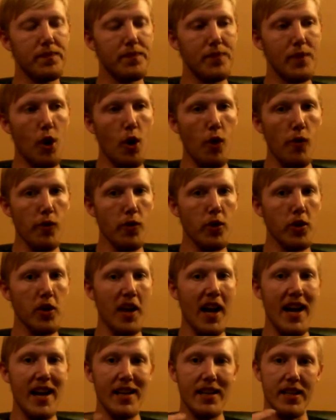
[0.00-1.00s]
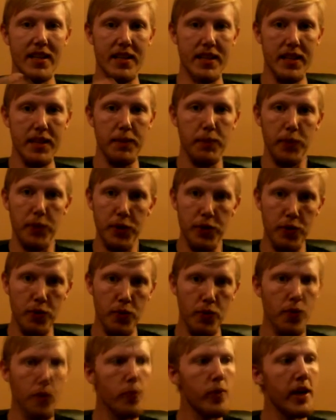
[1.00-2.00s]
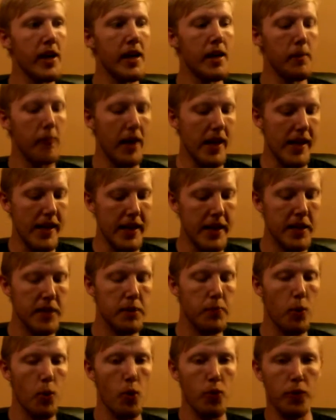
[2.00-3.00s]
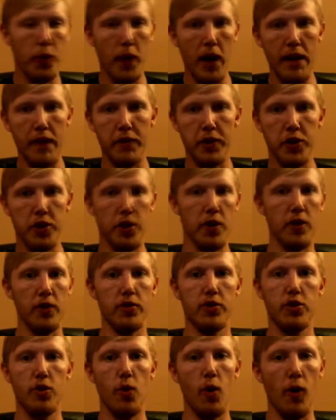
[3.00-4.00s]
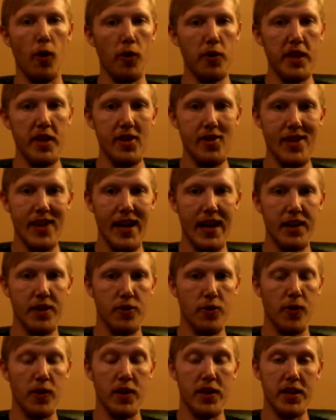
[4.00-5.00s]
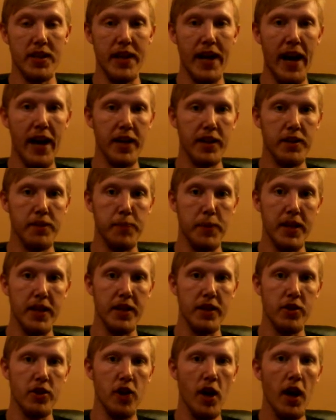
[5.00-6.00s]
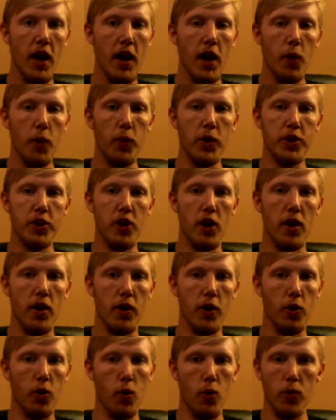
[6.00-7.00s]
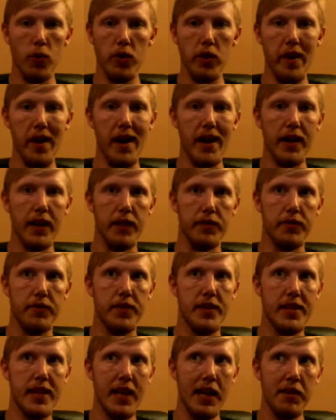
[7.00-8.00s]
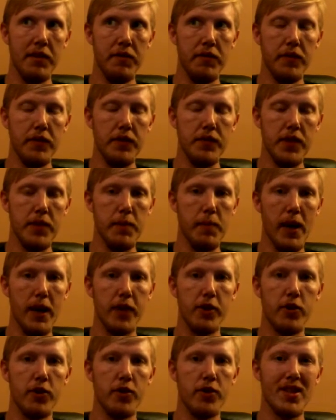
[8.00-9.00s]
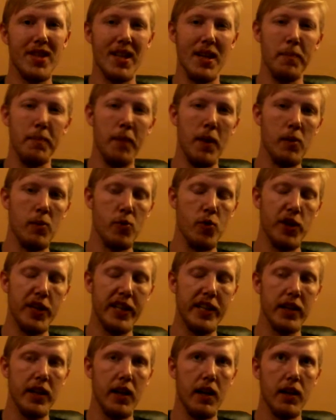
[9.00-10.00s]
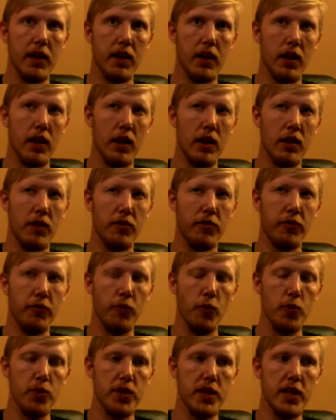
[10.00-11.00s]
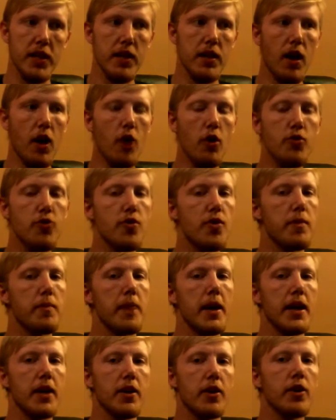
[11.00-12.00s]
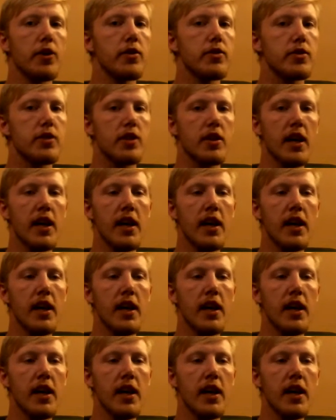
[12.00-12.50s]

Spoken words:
overclock the CPU, the RAM, and both graphics cards. So all these tests are on stock speeds, which are a core clock of 1050 megahertz and a memory clock of 1400 megahertz.